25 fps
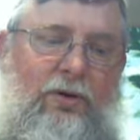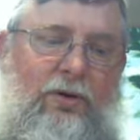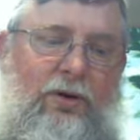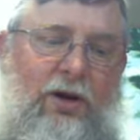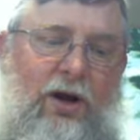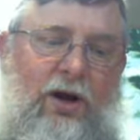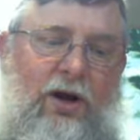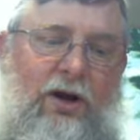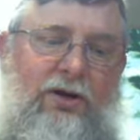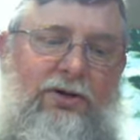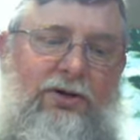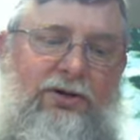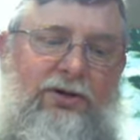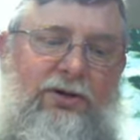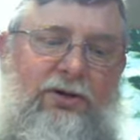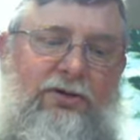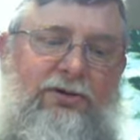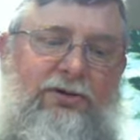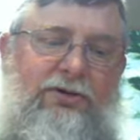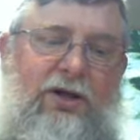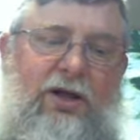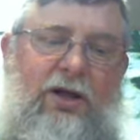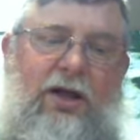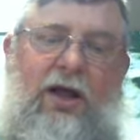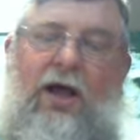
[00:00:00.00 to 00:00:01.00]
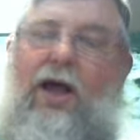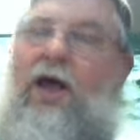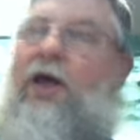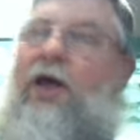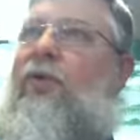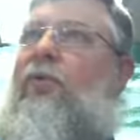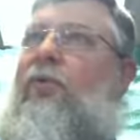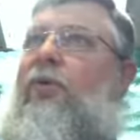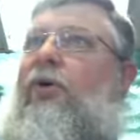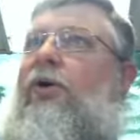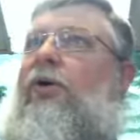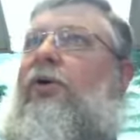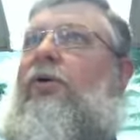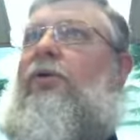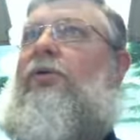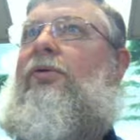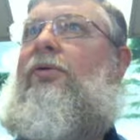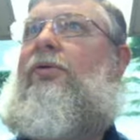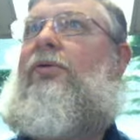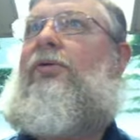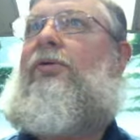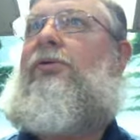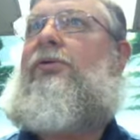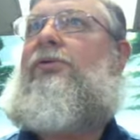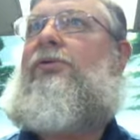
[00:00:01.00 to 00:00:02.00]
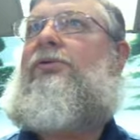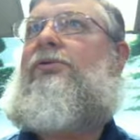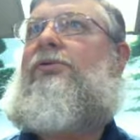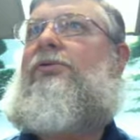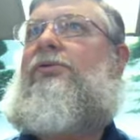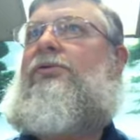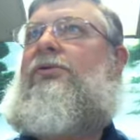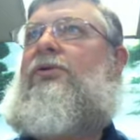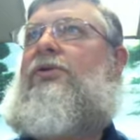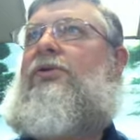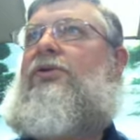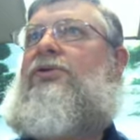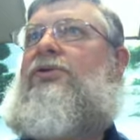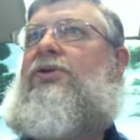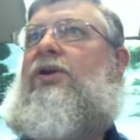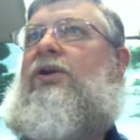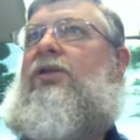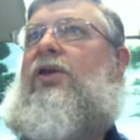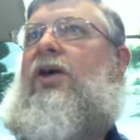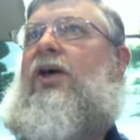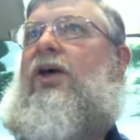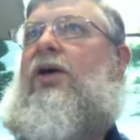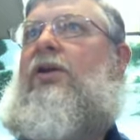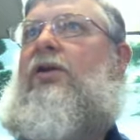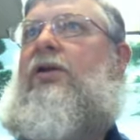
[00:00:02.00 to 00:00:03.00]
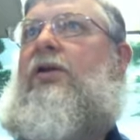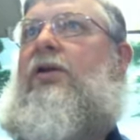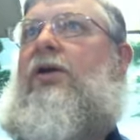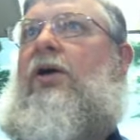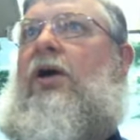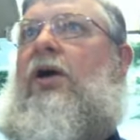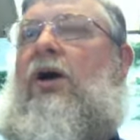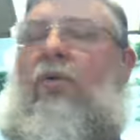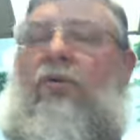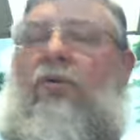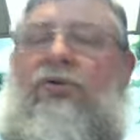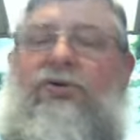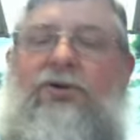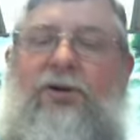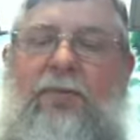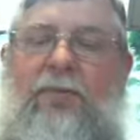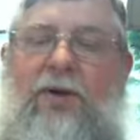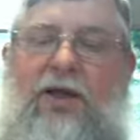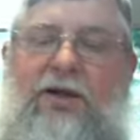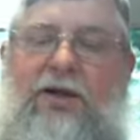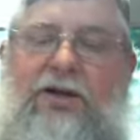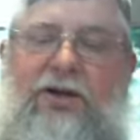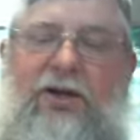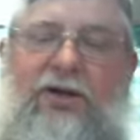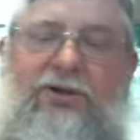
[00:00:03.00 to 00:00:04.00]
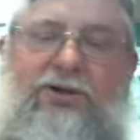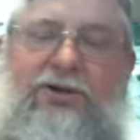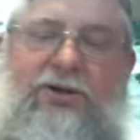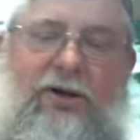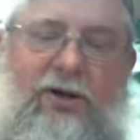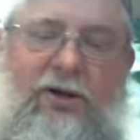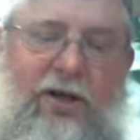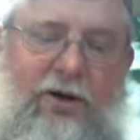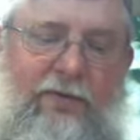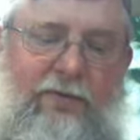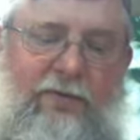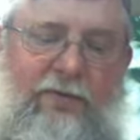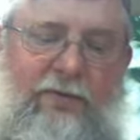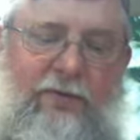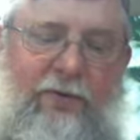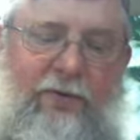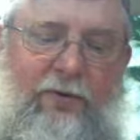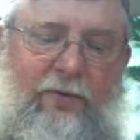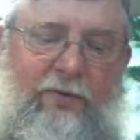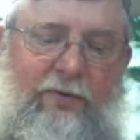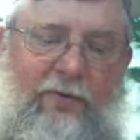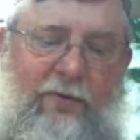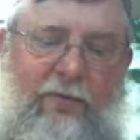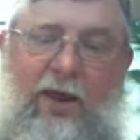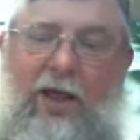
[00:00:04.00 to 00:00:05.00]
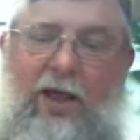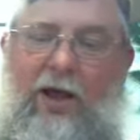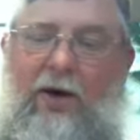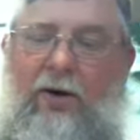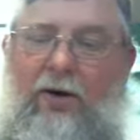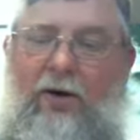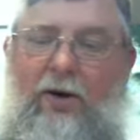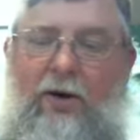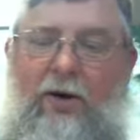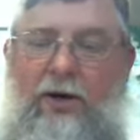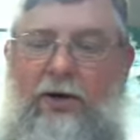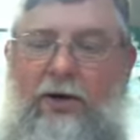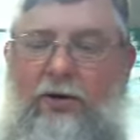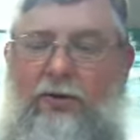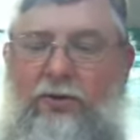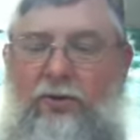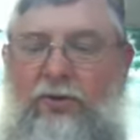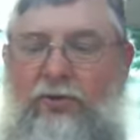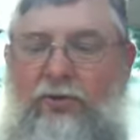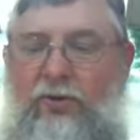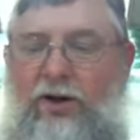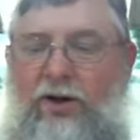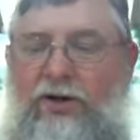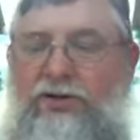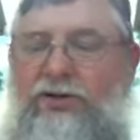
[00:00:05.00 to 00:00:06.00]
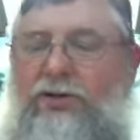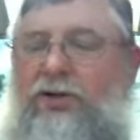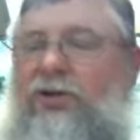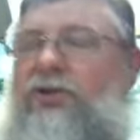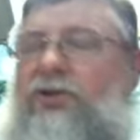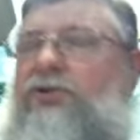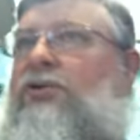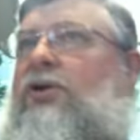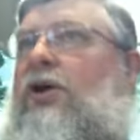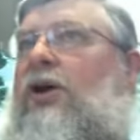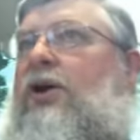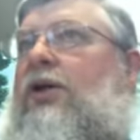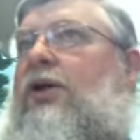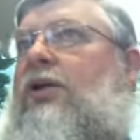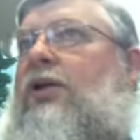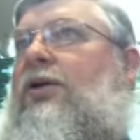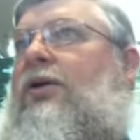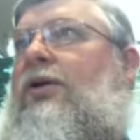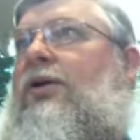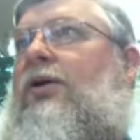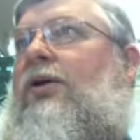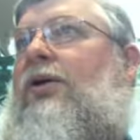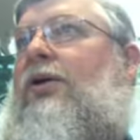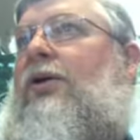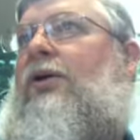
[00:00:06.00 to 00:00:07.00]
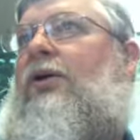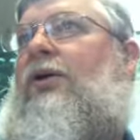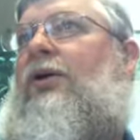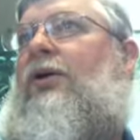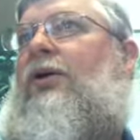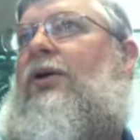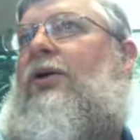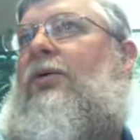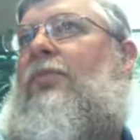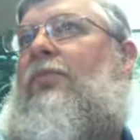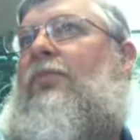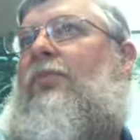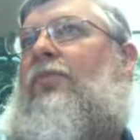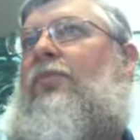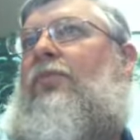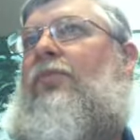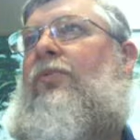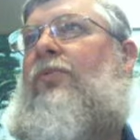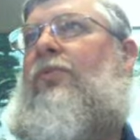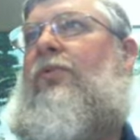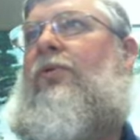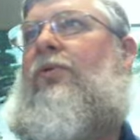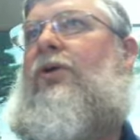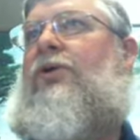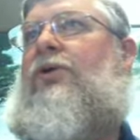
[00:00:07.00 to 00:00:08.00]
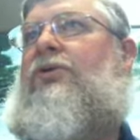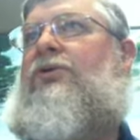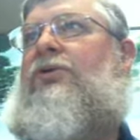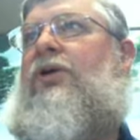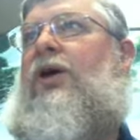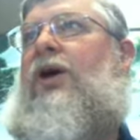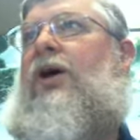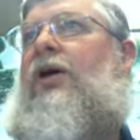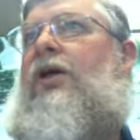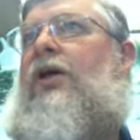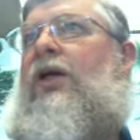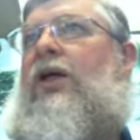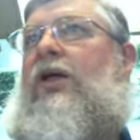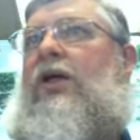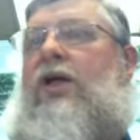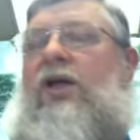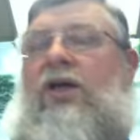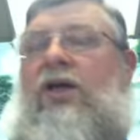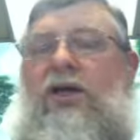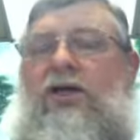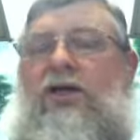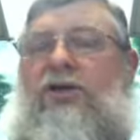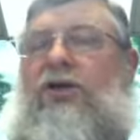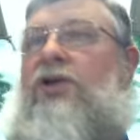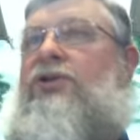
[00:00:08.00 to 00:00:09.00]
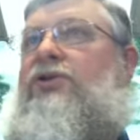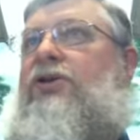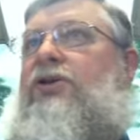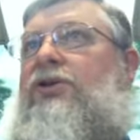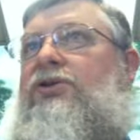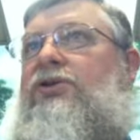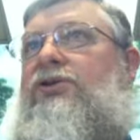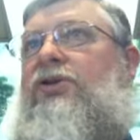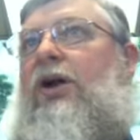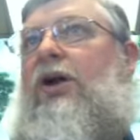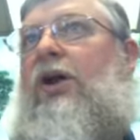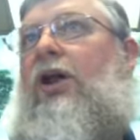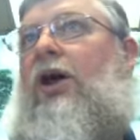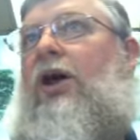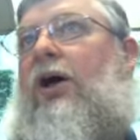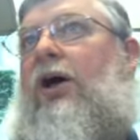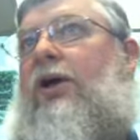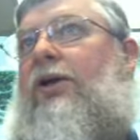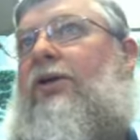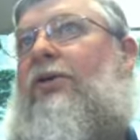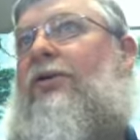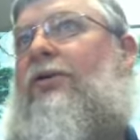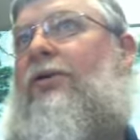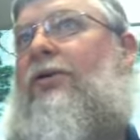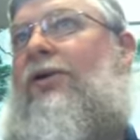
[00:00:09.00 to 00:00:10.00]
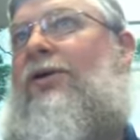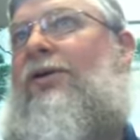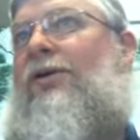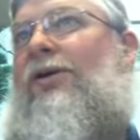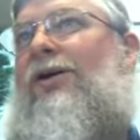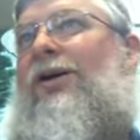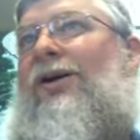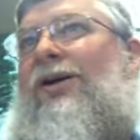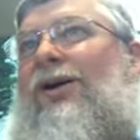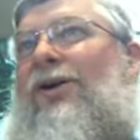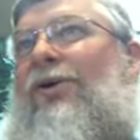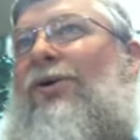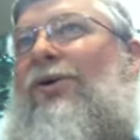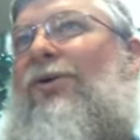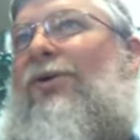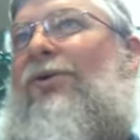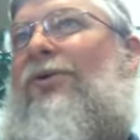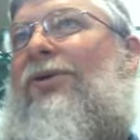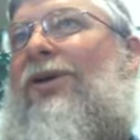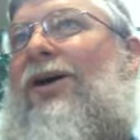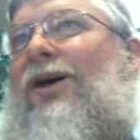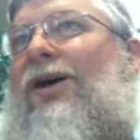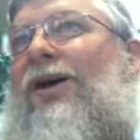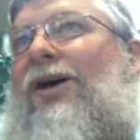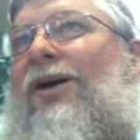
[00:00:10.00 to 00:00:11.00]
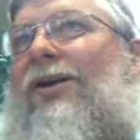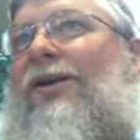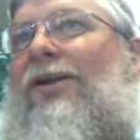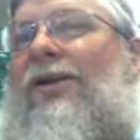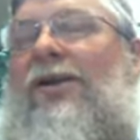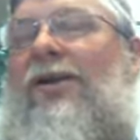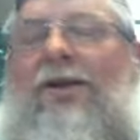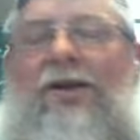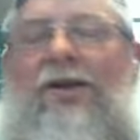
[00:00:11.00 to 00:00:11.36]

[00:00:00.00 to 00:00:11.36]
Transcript: God is still saying, I will. You see that? I want you to pay attention to that from now on through the rest of this study. Because God, He says it a lot. A whole lot.